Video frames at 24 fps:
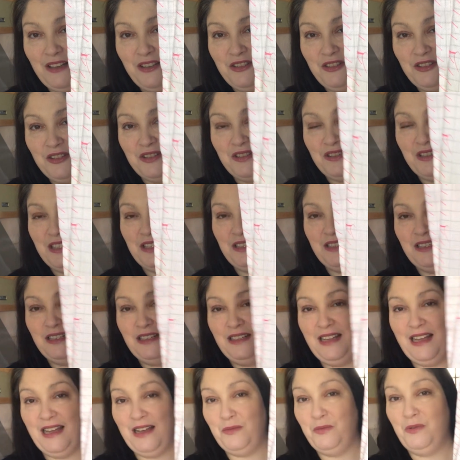just did,
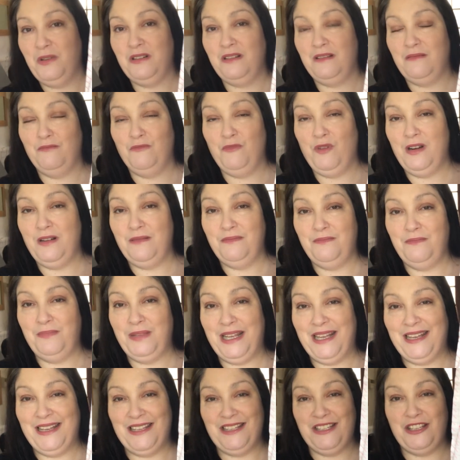yeah, one
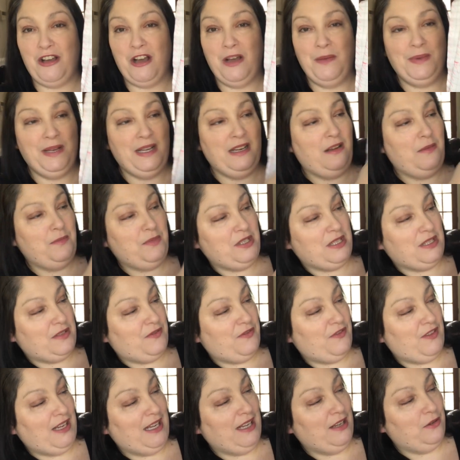bit at a time, and then I'm just
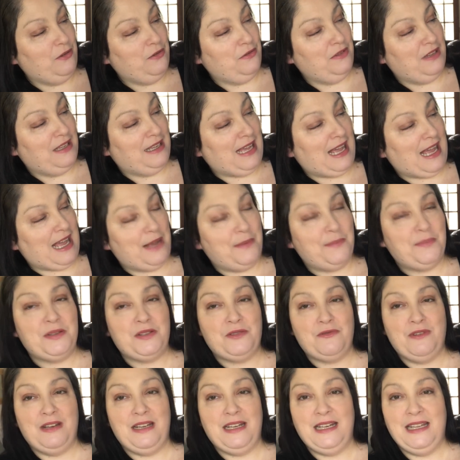filling all the
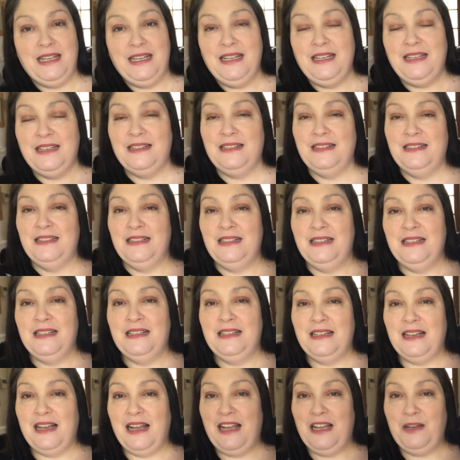gaps really,
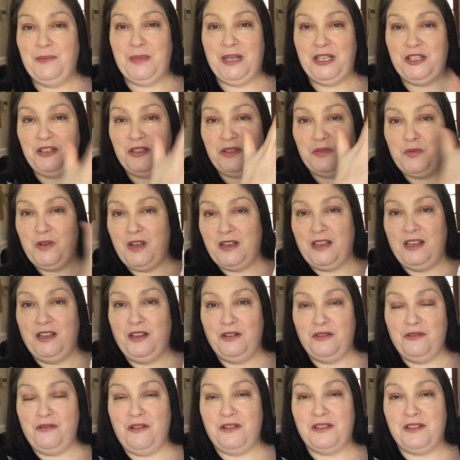and just working
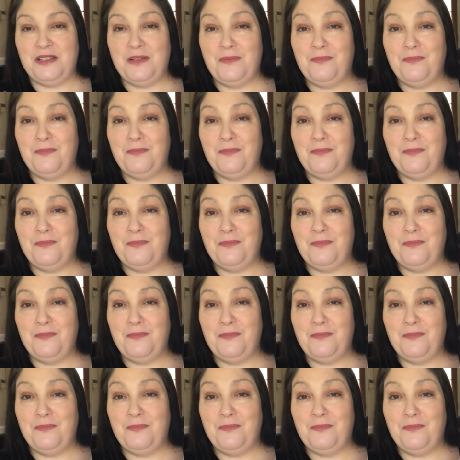across.